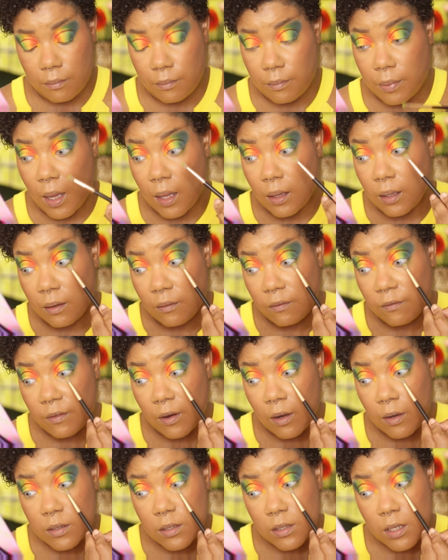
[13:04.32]
palette a
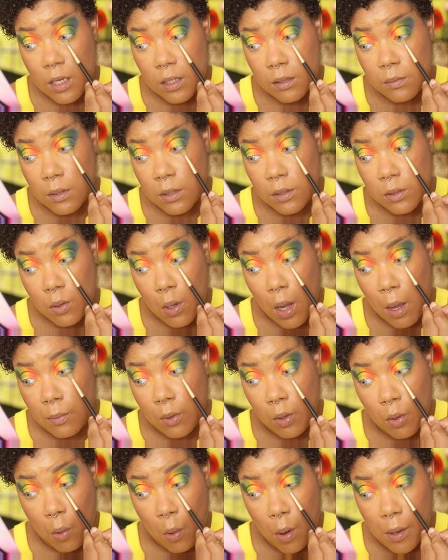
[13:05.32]
fair assessment, so
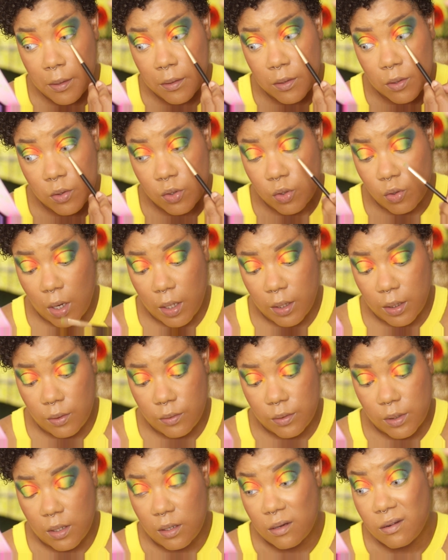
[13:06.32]
I'm going to try to
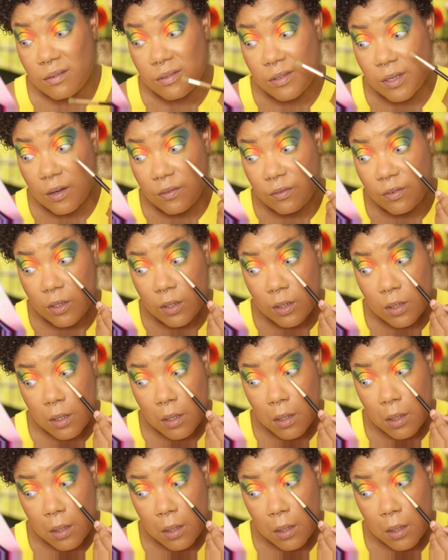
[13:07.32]
use a different